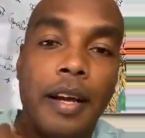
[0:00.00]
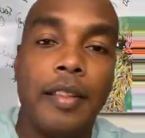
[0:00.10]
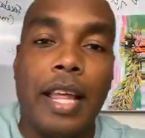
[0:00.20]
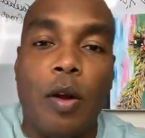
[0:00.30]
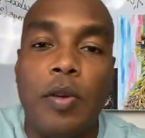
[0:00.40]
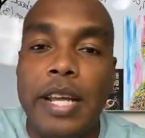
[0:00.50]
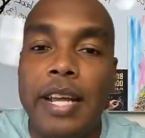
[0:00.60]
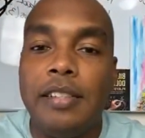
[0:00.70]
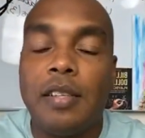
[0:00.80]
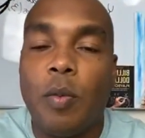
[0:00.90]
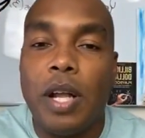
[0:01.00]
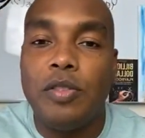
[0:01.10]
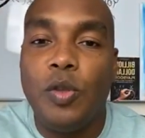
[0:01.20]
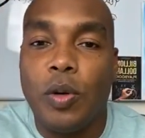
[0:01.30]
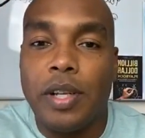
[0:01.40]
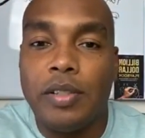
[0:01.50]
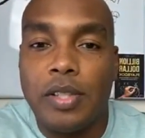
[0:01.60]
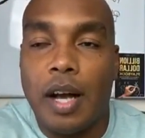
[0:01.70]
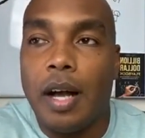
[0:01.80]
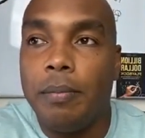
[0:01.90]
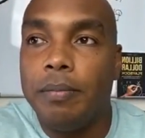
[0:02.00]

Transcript: They don't need someone else doing their job,